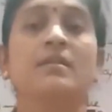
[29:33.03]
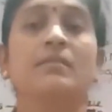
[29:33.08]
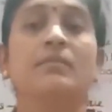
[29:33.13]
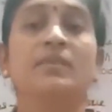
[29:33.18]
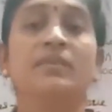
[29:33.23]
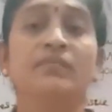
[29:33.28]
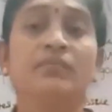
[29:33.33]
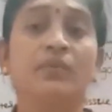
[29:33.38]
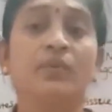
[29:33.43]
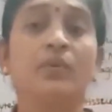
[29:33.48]

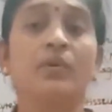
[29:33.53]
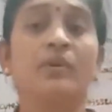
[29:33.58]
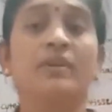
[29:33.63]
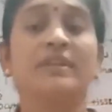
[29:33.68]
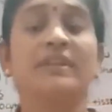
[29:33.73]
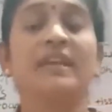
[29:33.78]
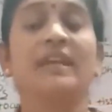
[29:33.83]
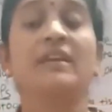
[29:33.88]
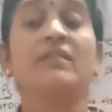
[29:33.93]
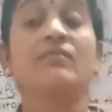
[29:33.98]
before
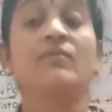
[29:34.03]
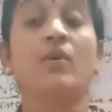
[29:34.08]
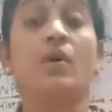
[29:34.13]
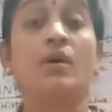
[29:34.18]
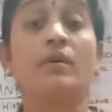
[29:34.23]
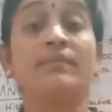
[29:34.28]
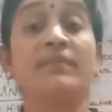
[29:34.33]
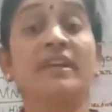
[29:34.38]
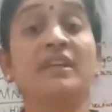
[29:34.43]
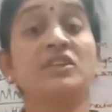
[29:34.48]
they
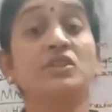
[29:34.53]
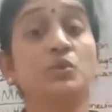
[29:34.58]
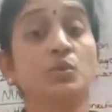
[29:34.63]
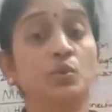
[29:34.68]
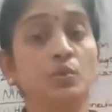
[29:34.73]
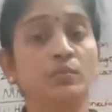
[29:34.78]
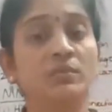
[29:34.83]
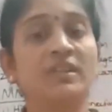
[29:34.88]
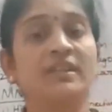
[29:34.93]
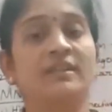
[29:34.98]
form the
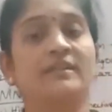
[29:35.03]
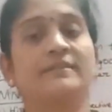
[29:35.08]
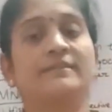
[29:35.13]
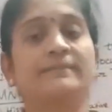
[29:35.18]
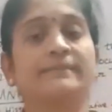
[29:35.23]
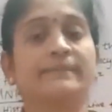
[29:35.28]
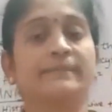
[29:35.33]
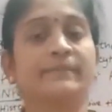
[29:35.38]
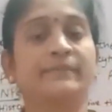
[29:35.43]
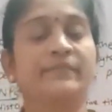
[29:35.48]
tumor.
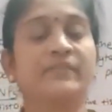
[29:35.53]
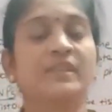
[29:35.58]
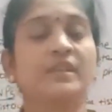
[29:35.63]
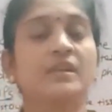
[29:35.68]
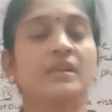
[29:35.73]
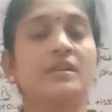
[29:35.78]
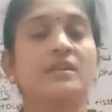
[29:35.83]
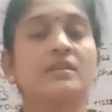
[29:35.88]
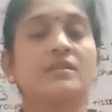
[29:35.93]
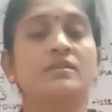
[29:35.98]

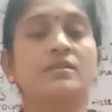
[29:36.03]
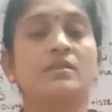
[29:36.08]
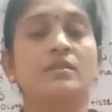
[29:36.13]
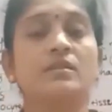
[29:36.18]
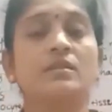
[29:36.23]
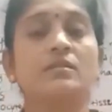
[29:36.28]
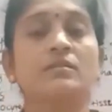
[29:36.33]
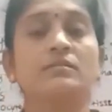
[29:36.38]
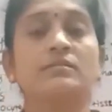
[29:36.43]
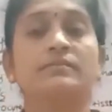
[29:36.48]

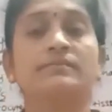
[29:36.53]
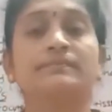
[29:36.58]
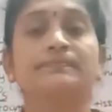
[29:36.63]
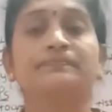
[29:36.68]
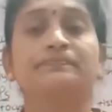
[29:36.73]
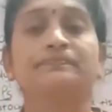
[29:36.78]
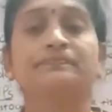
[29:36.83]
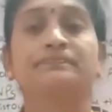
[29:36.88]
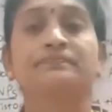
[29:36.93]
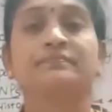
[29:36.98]
So
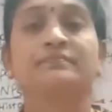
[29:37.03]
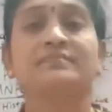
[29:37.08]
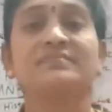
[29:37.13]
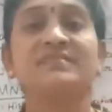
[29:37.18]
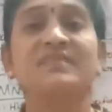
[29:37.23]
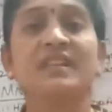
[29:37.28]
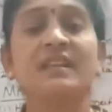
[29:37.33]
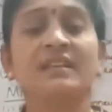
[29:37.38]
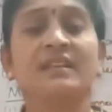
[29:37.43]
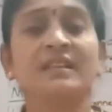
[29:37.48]

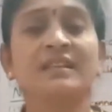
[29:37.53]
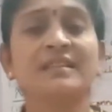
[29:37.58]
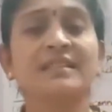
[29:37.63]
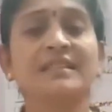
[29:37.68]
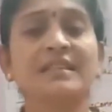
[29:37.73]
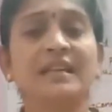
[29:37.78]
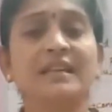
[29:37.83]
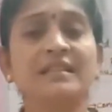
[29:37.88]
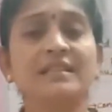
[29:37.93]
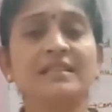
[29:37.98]
this
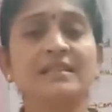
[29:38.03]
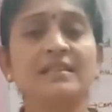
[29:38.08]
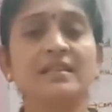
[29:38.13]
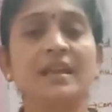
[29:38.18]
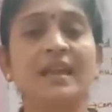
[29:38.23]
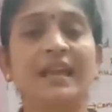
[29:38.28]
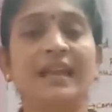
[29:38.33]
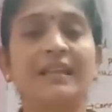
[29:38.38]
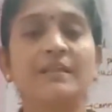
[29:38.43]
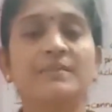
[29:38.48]
cells
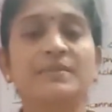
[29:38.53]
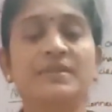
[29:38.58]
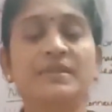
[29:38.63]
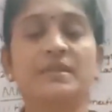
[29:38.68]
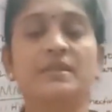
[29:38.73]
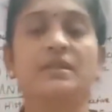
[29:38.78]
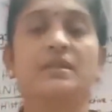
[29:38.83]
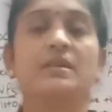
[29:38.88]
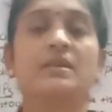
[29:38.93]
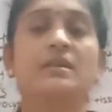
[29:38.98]
helps
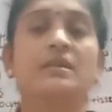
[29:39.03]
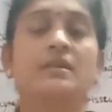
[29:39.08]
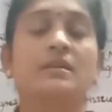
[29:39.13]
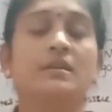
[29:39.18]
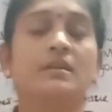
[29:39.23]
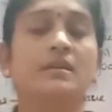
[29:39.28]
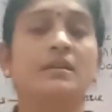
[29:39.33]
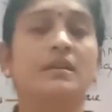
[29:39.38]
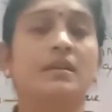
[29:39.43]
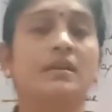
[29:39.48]

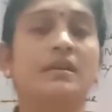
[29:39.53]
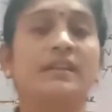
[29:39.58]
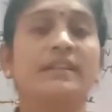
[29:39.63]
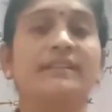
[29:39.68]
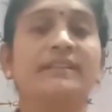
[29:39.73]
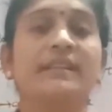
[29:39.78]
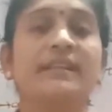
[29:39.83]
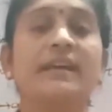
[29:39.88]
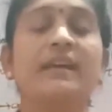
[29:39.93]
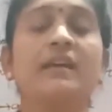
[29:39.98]

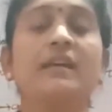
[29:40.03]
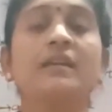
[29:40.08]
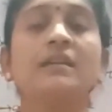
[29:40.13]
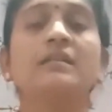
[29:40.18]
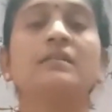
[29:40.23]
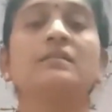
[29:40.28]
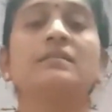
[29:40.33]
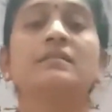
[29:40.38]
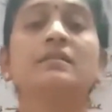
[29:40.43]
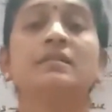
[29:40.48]
in the
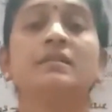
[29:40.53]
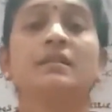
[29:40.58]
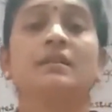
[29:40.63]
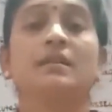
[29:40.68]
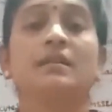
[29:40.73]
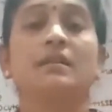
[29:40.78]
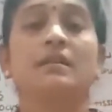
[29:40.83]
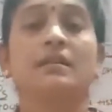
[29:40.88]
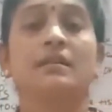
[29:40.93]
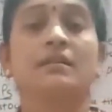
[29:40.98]

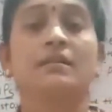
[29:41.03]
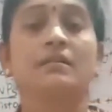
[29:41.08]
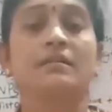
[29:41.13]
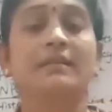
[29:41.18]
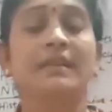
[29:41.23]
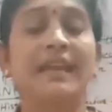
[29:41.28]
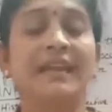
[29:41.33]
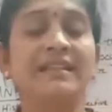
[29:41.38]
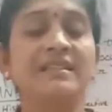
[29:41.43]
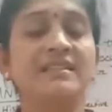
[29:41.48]

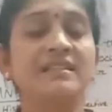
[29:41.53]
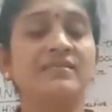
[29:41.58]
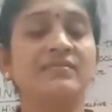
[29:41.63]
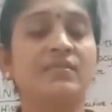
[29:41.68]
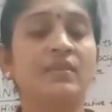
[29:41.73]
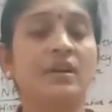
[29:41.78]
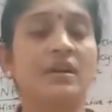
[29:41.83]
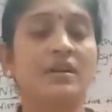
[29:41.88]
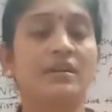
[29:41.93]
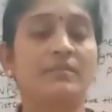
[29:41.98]
cancer
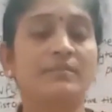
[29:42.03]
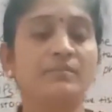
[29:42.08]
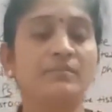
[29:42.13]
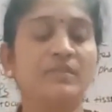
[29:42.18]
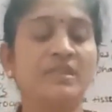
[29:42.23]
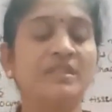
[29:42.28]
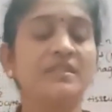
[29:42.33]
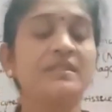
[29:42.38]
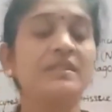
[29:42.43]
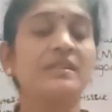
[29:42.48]

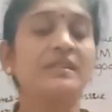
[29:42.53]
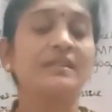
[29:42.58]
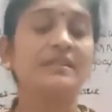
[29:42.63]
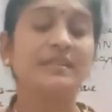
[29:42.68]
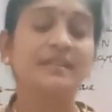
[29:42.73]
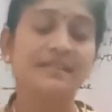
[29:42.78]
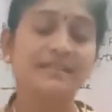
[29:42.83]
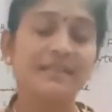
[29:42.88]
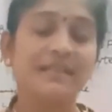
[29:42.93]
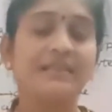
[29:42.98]
means
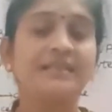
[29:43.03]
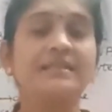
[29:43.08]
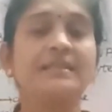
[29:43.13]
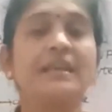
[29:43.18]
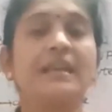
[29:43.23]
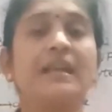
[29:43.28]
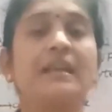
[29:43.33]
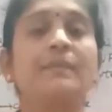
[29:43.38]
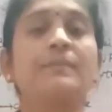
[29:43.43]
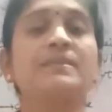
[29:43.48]
the cells
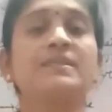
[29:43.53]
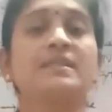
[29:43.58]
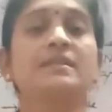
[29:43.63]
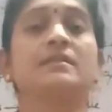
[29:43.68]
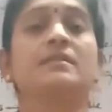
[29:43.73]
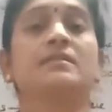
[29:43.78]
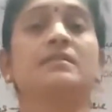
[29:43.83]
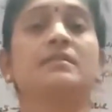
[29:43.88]
helps